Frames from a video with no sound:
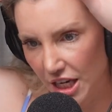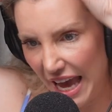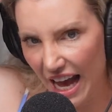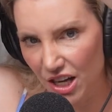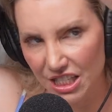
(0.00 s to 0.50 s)

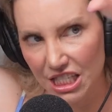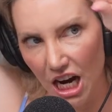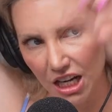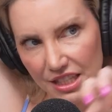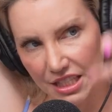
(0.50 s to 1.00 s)
How
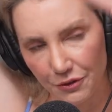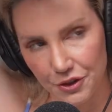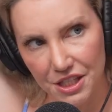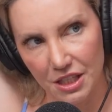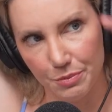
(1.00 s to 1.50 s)
stark the
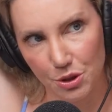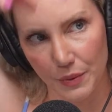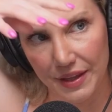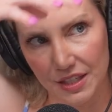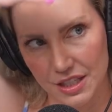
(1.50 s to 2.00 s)
difference is
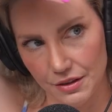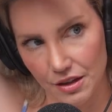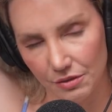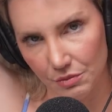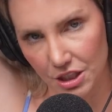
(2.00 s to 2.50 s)
between the
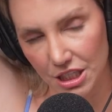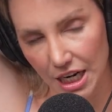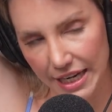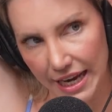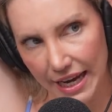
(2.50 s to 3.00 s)

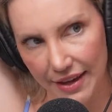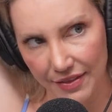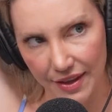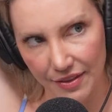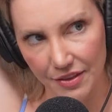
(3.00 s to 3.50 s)
dark hair and
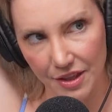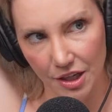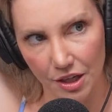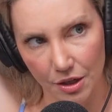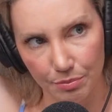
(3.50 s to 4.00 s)
then the